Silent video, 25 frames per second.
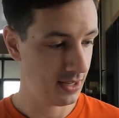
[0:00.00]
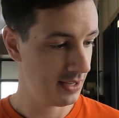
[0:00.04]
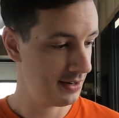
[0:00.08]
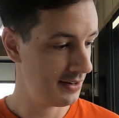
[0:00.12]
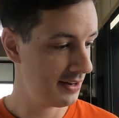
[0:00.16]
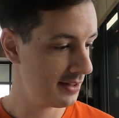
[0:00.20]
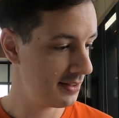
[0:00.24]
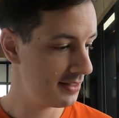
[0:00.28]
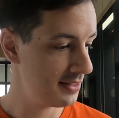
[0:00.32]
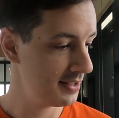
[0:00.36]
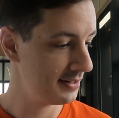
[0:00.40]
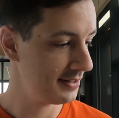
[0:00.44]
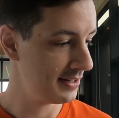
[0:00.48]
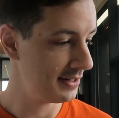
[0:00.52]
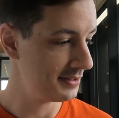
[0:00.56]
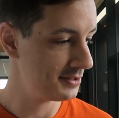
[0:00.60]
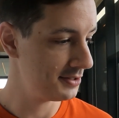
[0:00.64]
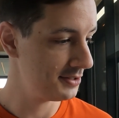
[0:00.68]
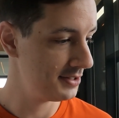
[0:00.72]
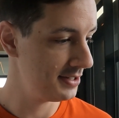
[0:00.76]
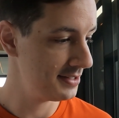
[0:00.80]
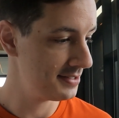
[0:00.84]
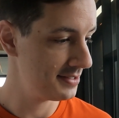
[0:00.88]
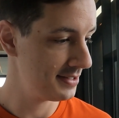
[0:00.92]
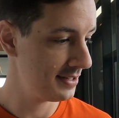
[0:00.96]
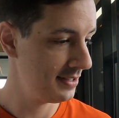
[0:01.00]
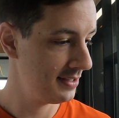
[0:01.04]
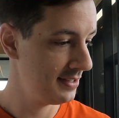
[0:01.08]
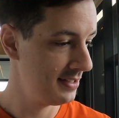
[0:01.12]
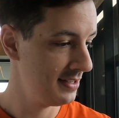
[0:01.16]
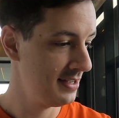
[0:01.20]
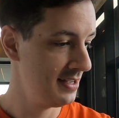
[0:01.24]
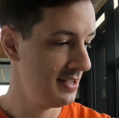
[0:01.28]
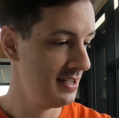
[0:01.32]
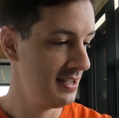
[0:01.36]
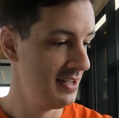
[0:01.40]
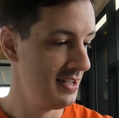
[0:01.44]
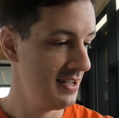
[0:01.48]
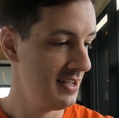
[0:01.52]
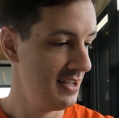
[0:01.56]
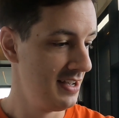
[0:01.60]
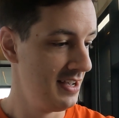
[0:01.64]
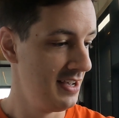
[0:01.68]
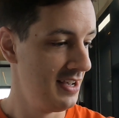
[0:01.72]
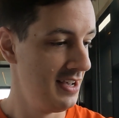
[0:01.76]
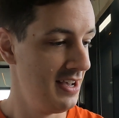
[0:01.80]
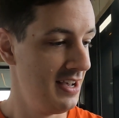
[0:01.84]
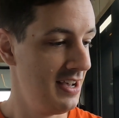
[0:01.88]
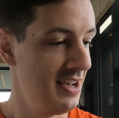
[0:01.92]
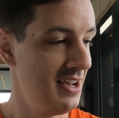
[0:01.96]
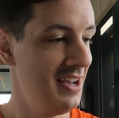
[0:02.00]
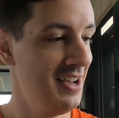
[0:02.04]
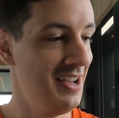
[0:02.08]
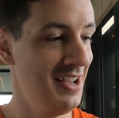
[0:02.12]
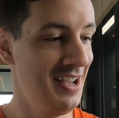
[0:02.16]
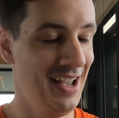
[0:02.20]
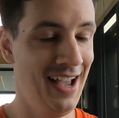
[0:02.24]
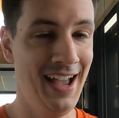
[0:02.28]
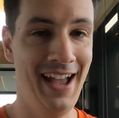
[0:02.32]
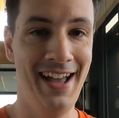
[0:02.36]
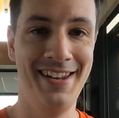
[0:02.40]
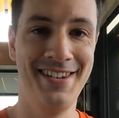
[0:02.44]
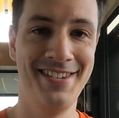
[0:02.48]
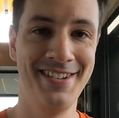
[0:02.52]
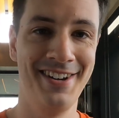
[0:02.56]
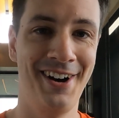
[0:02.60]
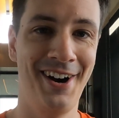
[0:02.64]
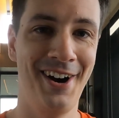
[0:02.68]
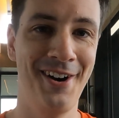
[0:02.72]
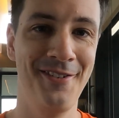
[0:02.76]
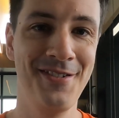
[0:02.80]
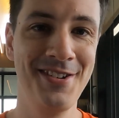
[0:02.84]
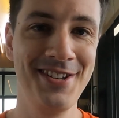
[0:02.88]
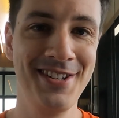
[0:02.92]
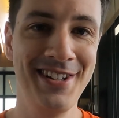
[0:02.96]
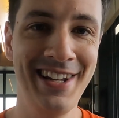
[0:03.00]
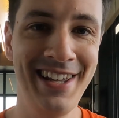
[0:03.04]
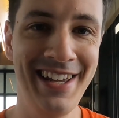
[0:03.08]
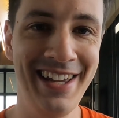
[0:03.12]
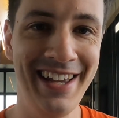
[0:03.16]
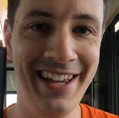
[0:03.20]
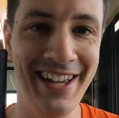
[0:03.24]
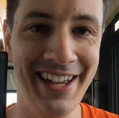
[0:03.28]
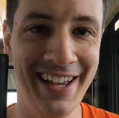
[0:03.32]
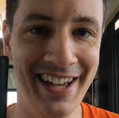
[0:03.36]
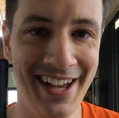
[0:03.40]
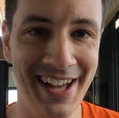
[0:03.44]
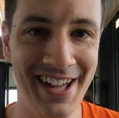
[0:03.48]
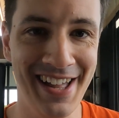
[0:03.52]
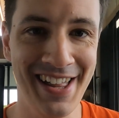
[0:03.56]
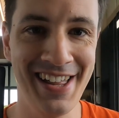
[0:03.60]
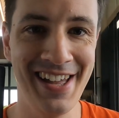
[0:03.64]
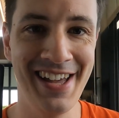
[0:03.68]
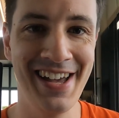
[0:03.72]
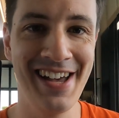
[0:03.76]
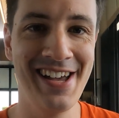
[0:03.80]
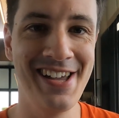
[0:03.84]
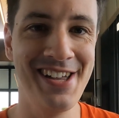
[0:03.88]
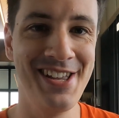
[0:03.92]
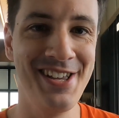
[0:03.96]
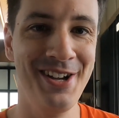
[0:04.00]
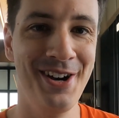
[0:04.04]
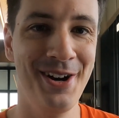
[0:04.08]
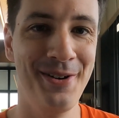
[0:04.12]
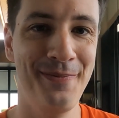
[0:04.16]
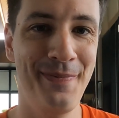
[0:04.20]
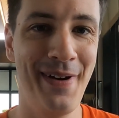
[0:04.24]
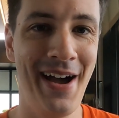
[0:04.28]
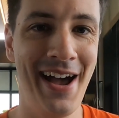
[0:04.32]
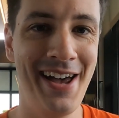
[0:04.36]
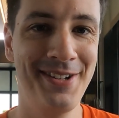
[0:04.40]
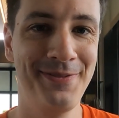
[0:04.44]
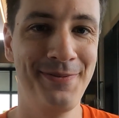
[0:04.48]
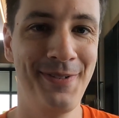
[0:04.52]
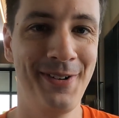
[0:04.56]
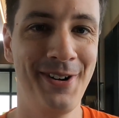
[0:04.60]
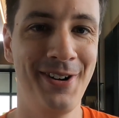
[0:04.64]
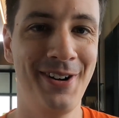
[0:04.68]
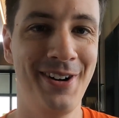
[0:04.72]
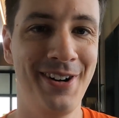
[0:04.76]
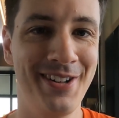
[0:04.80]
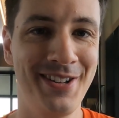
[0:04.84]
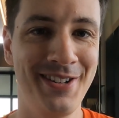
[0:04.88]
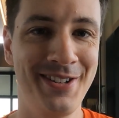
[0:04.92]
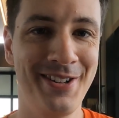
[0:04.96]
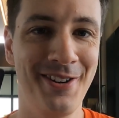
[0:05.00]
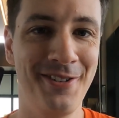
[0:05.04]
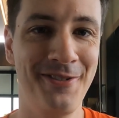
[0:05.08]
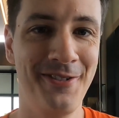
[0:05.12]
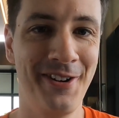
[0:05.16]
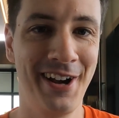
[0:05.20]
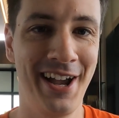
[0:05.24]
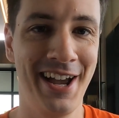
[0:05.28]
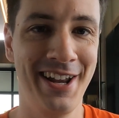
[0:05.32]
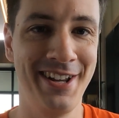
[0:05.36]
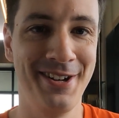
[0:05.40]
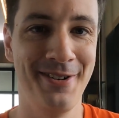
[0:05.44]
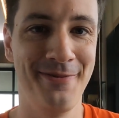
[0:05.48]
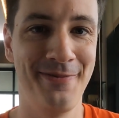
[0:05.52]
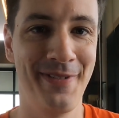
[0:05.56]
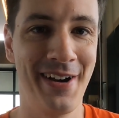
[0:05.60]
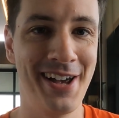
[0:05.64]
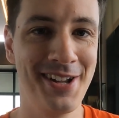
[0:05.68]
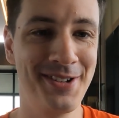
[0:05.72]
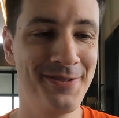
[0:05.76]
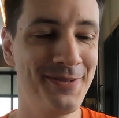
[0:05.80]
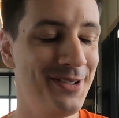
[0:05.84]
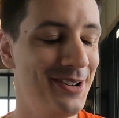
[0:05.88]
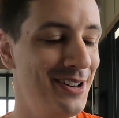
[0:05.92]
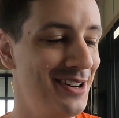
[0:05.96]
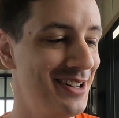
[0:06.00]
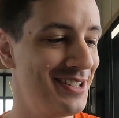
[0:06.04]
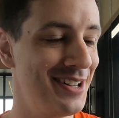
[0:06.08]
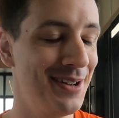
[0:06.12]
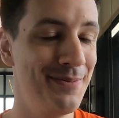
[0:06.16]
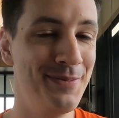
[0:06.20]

Another thing that you need, and obviously your passport. Don't forget your passport.